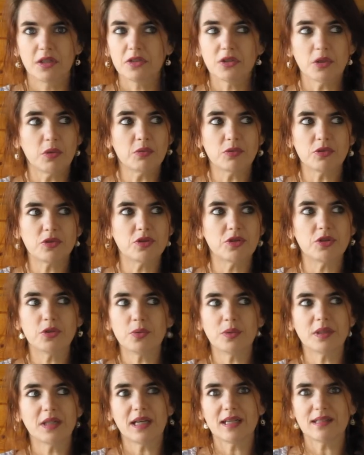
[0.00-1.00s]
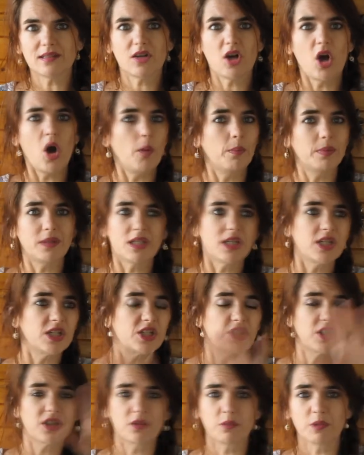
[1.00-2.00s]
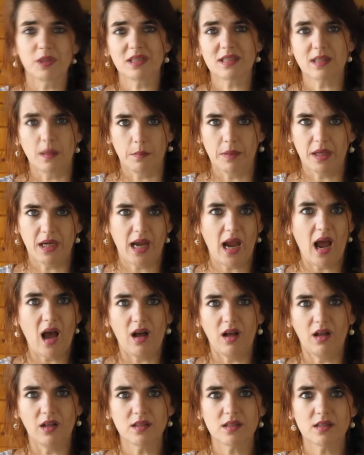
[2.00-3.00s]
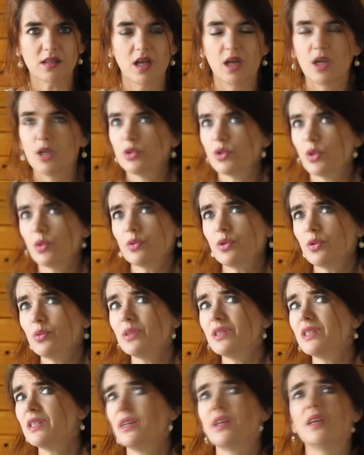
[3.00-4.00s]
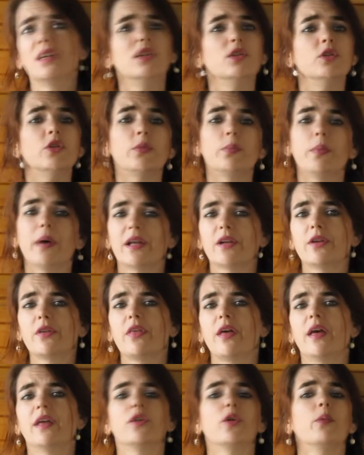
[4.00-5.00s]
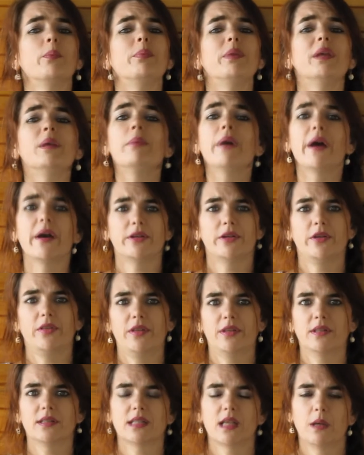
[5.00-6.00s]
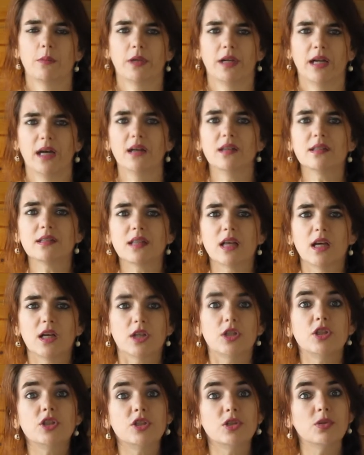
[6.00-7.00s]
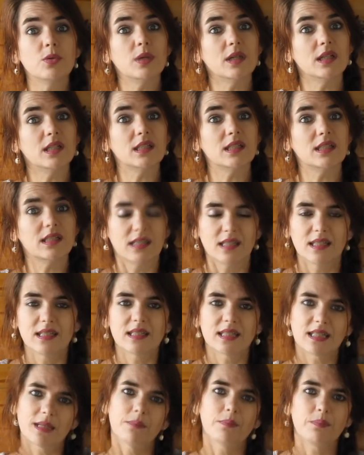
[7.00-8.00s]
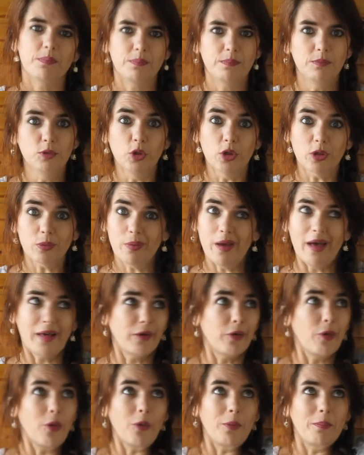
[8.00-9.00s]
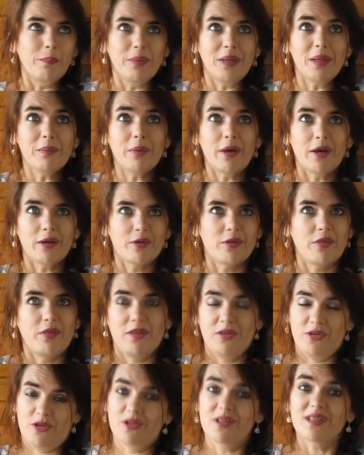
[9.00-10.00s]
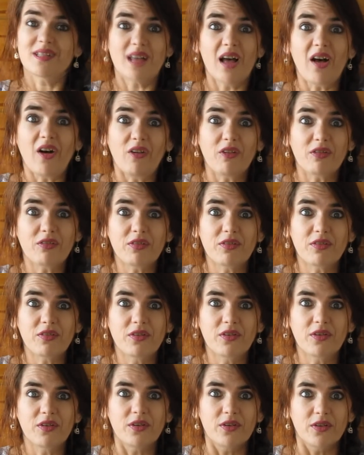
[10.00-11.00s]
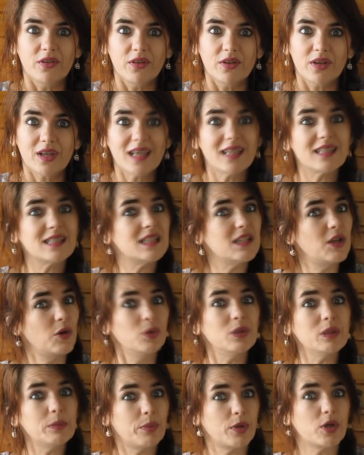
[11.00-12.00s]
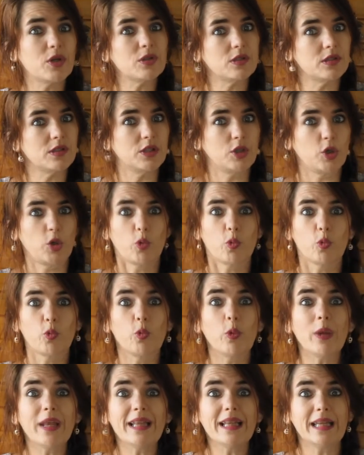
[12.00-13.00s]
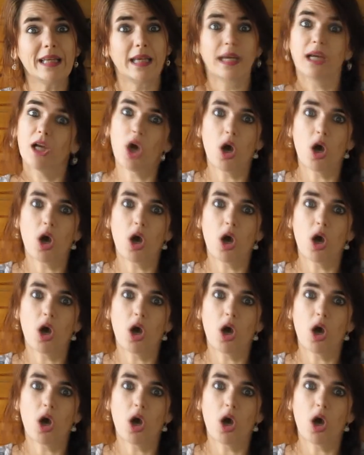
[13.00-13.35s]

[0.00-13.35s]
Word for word: Don't do it as a competition with somebody else. Don't do it to look better than or be better than someone else. Do it to look better or be better than yourself. Because the only person you're really in